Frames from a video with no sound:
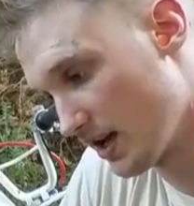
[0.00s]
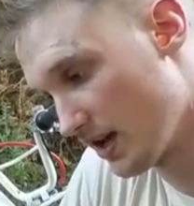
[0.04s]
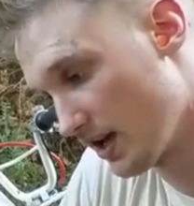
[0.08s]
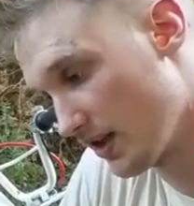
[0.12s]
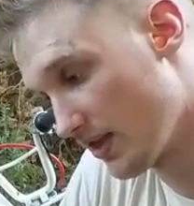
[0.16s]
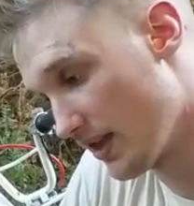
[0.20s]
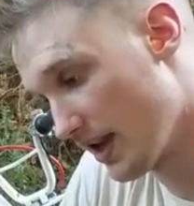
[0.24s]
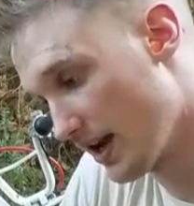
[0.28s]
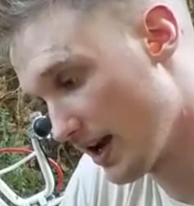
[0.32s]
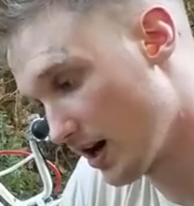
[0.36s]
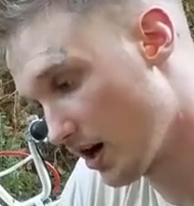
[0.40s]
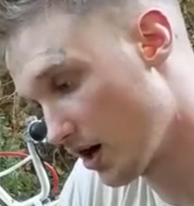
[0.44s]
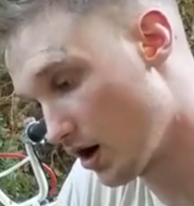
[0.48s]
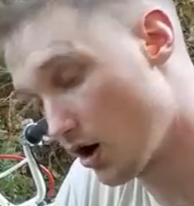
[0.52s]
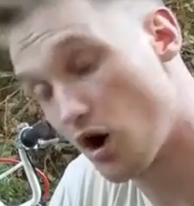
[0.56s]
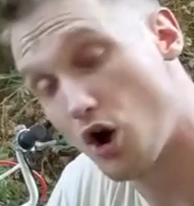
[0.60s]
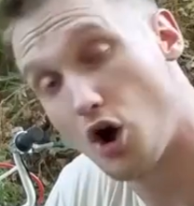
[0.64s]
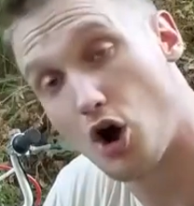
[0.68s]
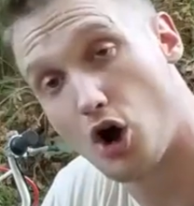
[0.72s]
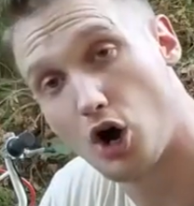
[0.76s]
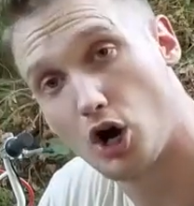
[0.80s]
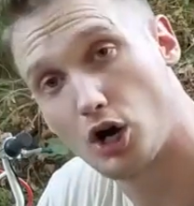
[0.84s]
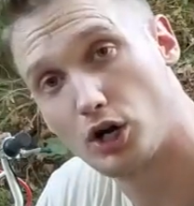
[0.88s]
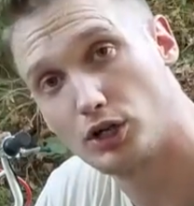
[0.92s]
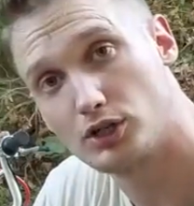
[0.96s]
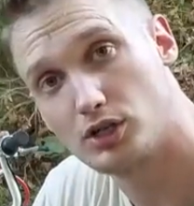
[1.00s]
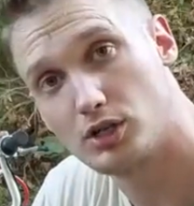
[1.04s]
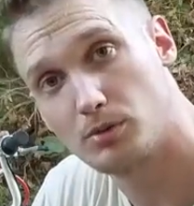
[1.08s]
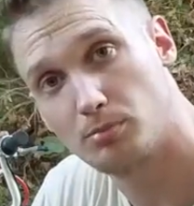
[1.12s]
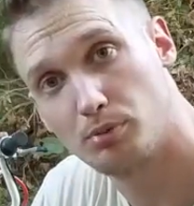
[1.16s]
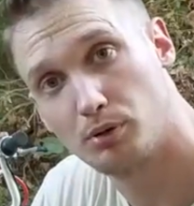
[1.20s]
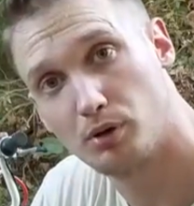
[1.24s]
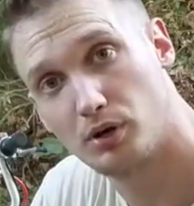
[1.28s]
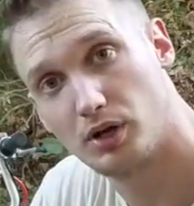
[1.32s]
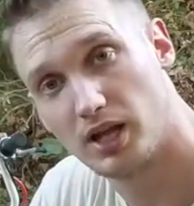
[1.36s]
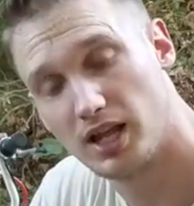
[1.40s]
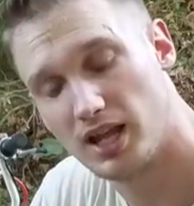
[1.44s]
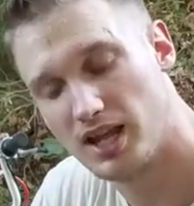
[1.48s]
They are hard to
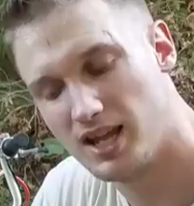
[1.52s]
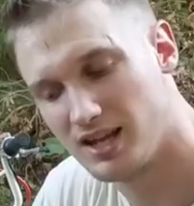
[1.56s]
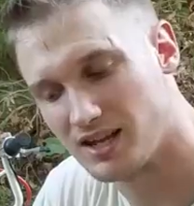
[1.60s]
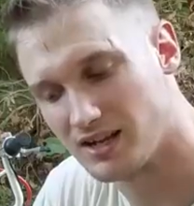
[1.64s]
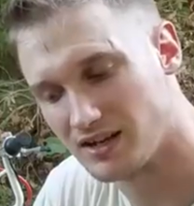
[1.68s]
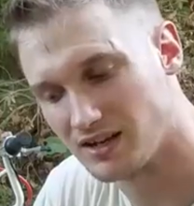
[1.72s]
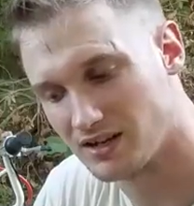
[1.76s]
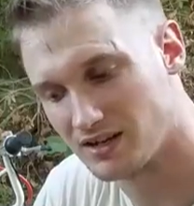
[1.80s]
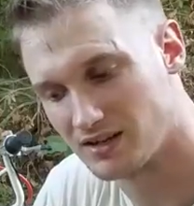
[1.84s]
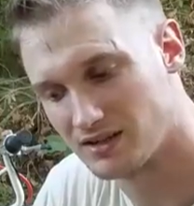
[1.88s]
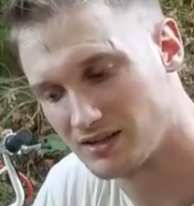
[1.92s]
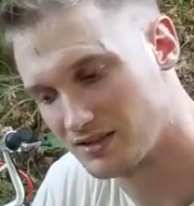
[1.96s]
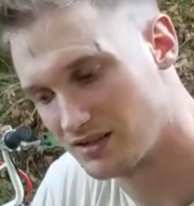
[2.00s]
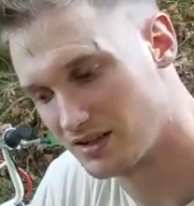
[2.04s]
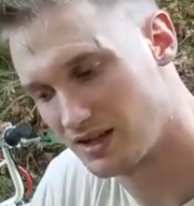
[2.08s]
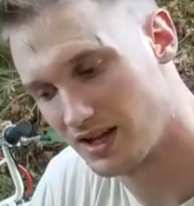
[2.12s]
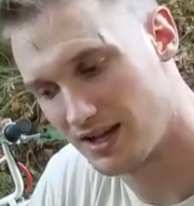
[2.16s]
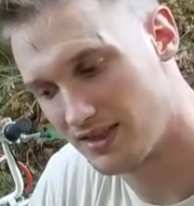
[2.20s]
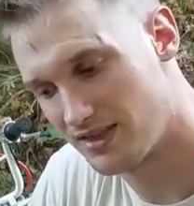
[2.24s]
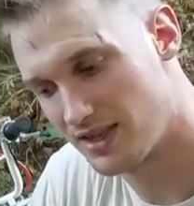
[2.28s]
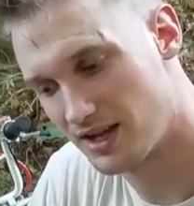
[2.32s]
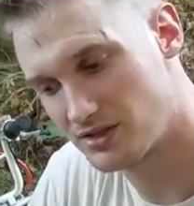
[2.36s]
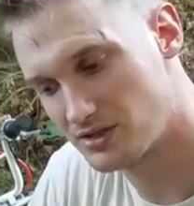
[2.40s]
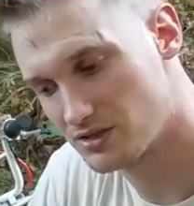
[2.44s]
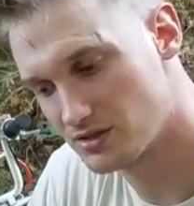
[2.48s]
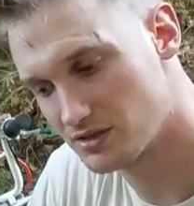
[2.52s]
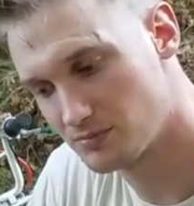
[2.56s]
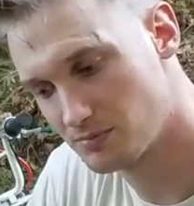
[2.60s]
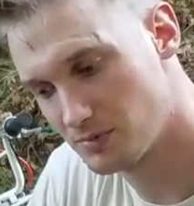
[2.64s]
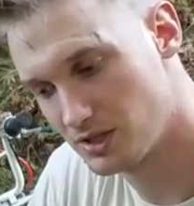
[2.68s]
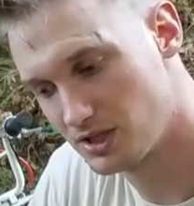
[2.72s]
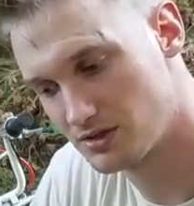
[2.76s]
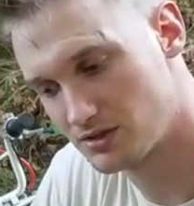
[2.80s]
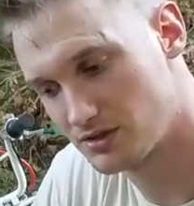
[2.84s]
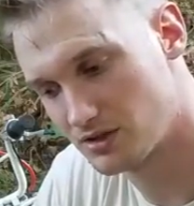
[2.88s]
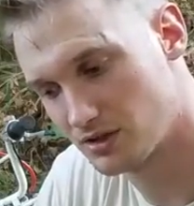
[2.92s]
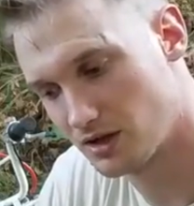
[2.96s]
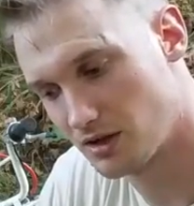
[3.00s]
put in, and that just
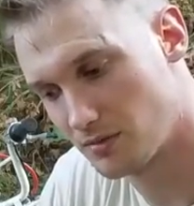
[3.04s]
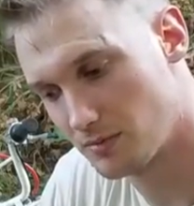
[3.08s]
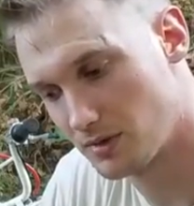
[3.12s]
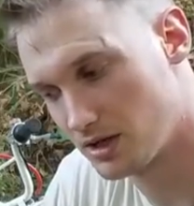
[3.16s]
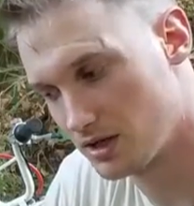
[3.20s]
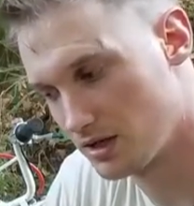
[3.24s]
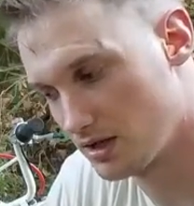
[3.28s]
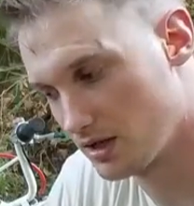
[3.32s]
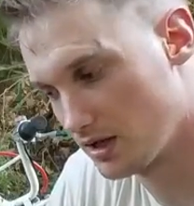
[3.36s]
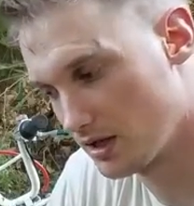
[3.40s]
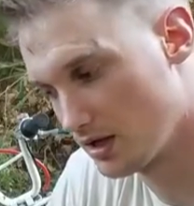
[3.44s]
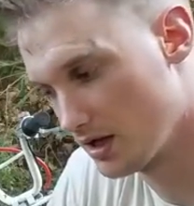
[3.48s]
means they're going to be...